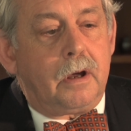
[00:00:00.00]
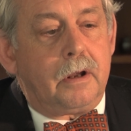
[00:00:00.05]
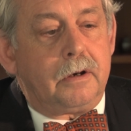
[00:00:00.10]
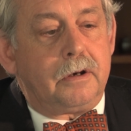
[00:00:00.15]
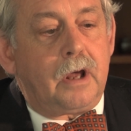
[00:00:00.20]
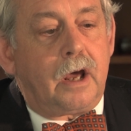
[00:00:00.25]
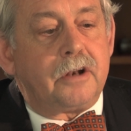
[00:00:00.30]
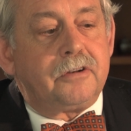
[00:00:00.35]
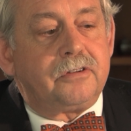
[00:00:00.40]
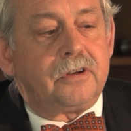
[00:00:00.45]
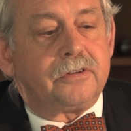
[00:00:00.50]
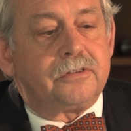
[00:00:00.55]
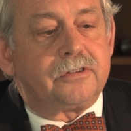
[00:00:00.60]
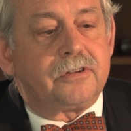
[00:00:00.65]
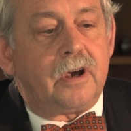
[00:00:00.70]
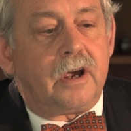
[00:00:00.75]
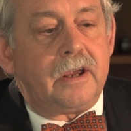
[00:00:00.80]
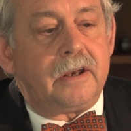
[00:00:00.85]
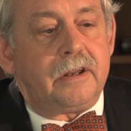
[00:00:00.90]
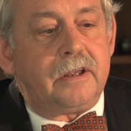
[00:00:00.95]
not just
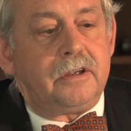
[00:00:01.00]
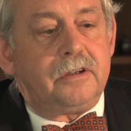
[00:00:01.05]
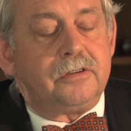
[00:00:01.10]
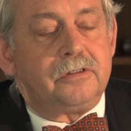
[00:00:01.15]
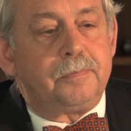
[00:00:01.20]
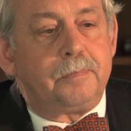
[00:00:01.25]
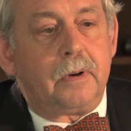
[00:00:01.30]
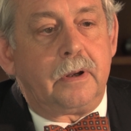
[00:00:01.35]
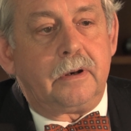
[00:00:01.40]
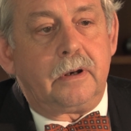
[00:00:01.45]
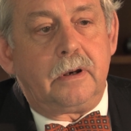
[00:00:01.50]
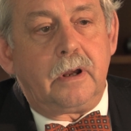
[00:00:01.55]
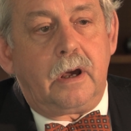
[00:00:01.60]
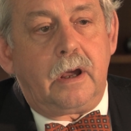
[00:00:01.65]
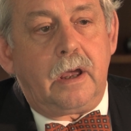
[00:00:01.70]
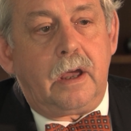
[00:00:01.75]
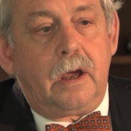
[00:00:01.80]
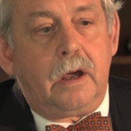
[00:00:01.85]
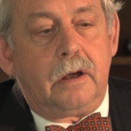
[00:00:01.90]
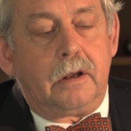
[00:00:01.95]
Chinese, but
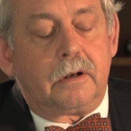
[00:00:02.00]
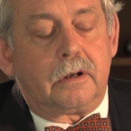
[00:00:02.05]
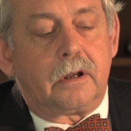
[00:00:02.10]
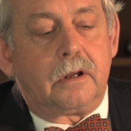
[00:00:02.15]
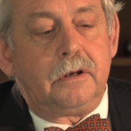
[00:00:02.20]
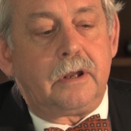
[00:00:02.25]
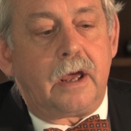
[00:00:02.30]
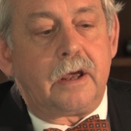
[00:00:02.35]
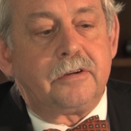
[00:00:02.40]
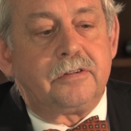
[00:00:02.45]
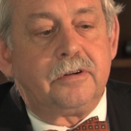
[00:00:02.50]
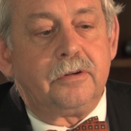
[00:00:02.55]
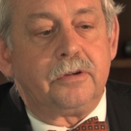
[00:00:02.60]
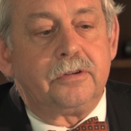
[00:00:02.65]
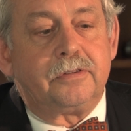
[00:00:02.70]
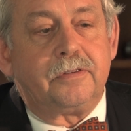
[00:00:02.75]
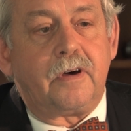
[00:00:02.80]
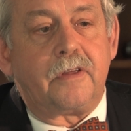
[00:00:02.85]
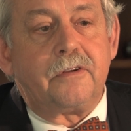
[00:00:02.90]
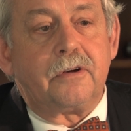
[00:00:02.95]

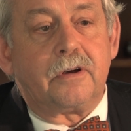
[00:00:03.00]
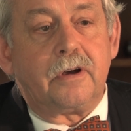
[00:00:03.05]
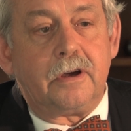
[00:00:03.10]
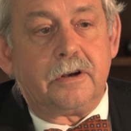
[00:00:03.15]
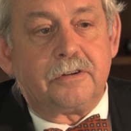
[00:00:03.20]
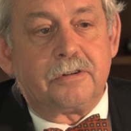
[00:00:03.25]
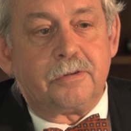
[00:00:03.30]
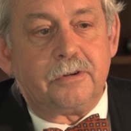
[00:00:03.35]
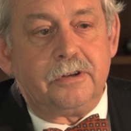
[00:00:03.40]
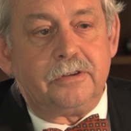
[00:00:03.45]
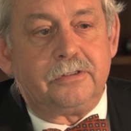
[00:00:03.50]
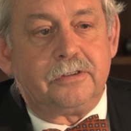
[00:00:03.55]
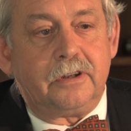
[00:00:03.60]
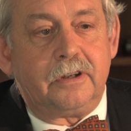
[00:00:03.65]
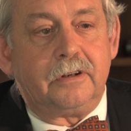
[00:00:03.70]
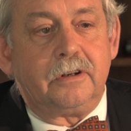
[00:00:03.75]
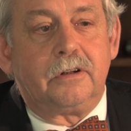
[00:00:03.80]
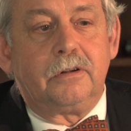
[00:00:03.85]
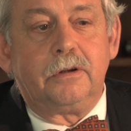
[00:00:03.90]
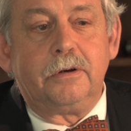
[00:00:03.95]
nationals of other countries,
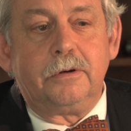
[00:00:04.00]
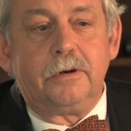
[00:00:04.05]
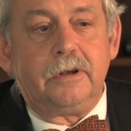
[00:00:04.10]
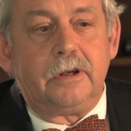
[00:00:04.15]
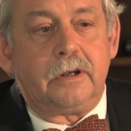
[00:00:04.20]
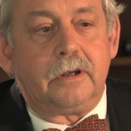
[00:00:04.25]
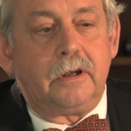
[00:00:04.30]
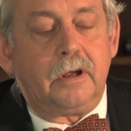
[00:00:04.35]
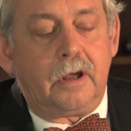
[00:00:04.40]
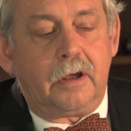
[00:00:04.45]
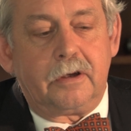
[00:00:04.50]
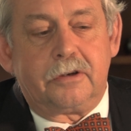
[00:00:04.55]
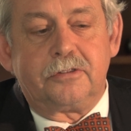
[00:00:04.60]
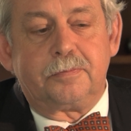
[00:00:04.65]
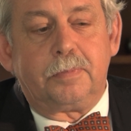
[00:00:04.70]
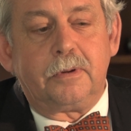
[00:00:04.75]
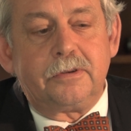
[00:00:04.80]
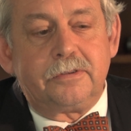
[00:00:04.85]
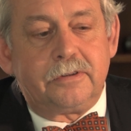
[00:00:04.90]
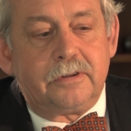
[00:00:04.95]
including
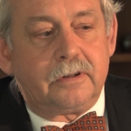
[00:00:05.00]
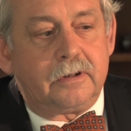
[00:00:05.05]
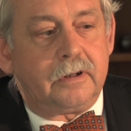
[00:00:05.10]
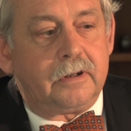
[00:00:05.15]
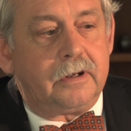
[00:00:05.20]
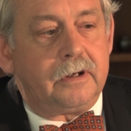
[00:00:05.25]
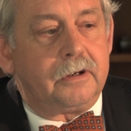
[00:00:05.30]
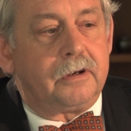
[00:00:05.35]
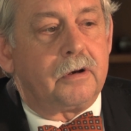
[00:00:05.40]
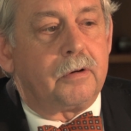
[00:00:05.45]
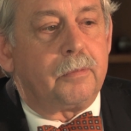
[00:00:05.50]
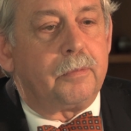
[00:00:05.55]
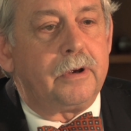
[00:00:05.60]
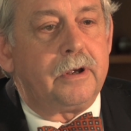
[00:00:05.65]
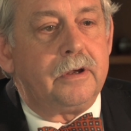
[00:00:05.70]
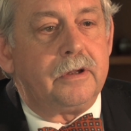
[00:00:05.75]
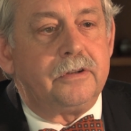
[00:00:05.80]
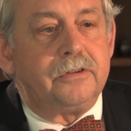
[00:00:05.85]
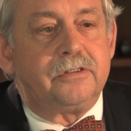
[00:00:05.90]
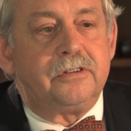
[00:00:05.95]
explicitly
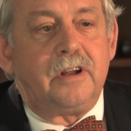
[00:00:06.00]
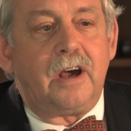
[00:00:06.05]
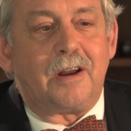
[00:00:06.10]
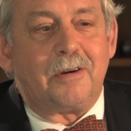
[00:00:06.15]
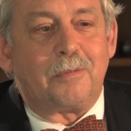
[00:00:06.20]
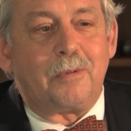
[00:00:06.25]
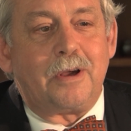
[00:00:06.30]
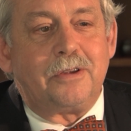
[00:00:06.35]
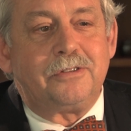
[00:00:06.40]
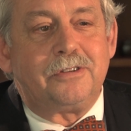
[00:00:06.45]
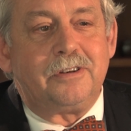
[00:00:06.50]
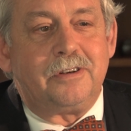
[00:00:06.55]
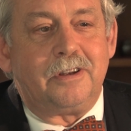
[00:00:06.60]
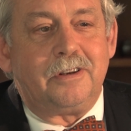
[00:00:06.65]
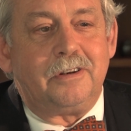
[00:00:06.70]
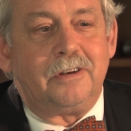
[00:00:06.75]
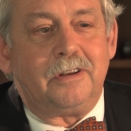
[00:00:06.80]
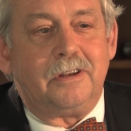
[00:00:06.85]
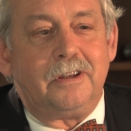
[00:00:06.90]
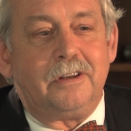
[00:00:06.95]
Koreans not
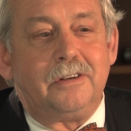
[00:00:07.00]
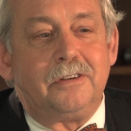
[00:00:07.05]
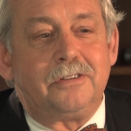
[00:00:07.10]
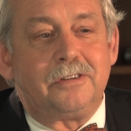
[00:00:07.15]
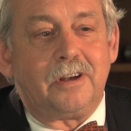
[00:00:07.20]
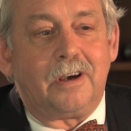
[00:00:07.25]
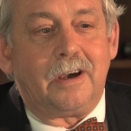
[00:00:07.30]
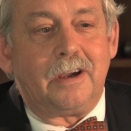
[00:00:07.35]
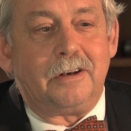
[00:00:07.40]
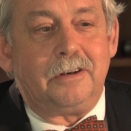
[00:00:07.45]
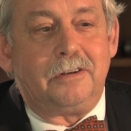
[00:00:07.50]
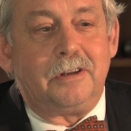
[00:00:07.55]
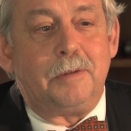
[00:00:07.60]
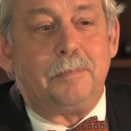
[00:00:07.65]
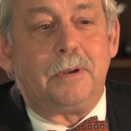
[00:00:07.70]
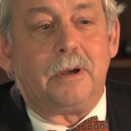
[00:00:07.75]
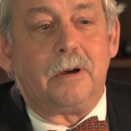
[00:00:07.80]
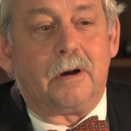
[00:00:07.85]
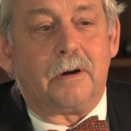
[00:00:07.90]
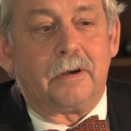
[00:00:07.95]
resident inside
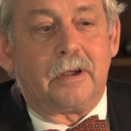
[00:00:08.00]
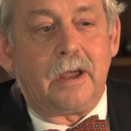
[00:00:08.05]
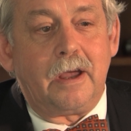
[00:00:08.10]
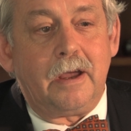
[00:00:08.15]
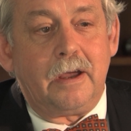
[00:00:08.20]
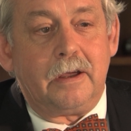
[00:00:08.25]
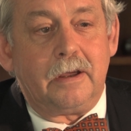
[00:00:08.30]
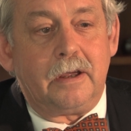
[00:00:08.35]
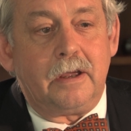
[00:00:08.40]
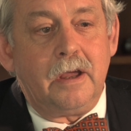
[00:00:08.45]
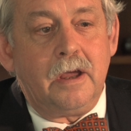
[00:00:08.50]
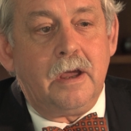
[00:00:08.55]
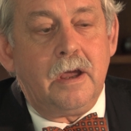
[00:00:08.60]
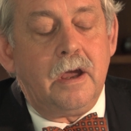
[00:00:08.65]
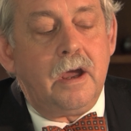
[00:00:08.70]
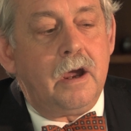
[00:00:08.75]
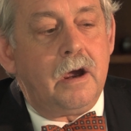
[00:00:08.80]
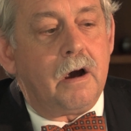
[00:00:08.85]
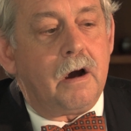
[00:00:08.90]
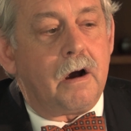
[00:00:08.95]
DPRK,
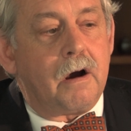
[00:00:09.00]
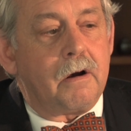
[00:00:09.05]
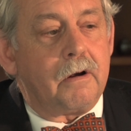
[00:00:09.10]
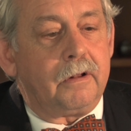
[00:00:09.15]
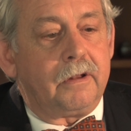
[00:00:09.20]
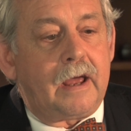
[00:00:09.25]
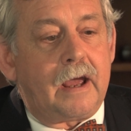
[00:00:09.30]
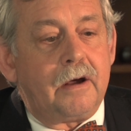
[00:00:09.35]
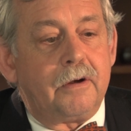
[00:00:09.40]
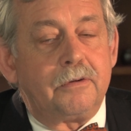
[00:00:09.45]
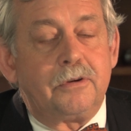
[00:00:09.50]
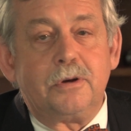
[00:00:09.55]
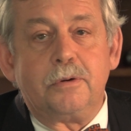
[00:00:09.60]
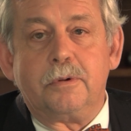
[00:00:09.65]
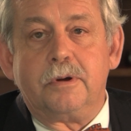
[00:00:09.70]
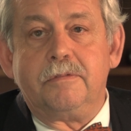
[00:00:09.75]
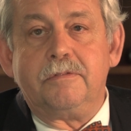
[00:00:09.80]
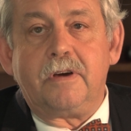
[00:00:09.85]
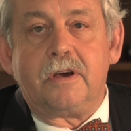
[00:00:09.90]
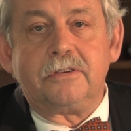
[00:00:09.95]
are allowed to
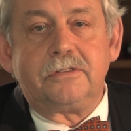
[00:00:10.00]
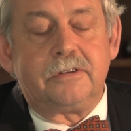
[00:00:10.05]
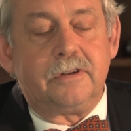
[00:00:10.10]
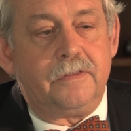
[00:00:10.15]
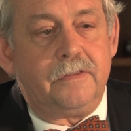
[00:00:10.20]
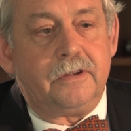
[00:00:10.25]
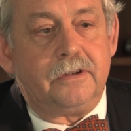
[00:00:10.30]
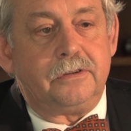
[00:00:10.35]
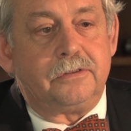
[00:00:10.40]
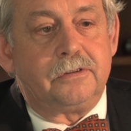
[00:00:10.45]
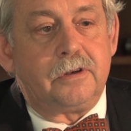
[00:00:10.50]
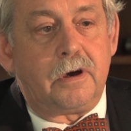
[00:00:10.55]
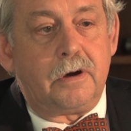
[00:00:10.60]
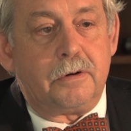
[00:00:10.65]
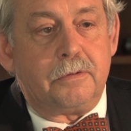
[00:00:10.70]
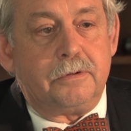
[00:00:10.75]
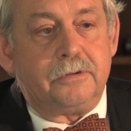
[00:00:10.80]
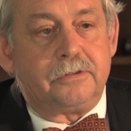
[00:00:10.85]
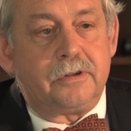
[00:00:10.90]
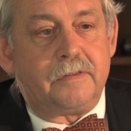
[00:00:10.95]
invest in these
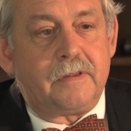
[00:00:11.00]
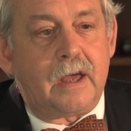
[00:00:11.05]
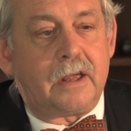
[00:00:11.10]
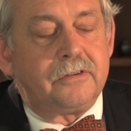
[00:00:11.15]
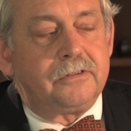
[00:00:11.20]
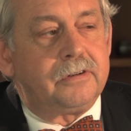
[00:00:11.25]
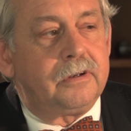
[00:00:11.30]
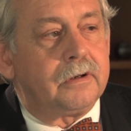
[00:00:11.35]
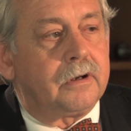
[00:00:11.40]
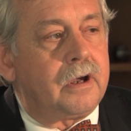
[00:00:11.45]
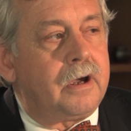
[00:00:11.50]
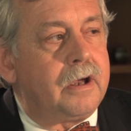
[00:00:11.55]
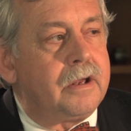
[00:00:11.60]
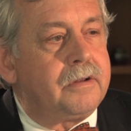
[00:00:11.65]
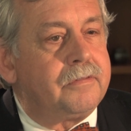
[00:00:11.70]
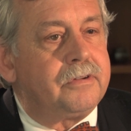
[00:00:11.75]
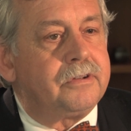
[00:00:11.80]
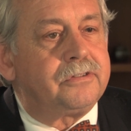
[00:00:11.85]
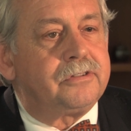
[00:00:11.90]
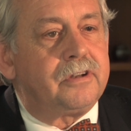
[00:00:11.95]
zones. And that's a kind
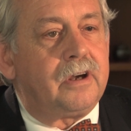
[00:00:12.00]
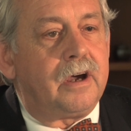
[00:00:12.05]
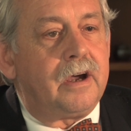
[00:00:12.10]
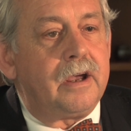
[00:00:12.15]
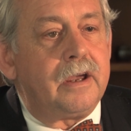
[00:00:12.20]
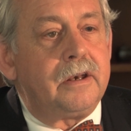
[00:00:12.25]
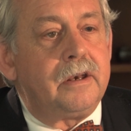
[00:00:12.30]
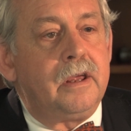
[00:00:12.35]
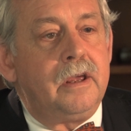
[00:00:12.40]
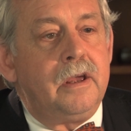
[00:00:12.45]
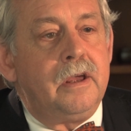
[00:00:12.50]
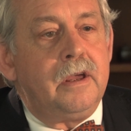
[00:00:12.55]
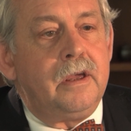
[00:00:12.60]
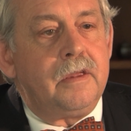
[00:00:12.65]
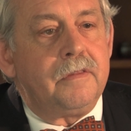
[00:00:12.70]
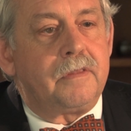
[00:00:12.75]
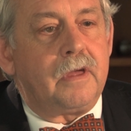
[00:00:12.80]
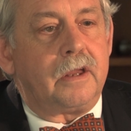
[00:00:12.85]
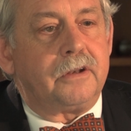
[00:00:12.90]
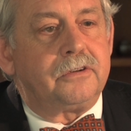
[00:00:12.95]
of a sign
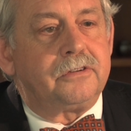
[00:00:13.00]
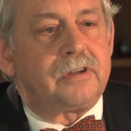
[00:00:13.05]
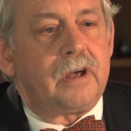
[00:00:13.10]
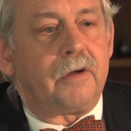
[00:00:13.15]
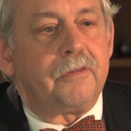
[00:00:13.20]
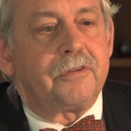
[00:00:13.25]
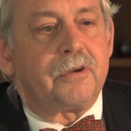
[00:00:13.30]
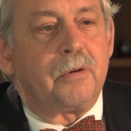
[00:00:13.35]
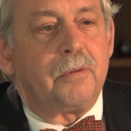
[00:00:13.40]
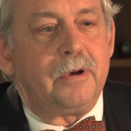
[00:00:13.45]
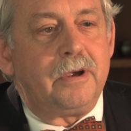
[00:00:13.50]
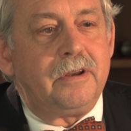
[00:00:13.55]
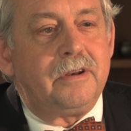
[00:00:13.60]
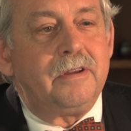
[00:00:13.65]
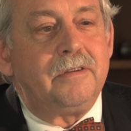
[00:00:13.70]
that South Korean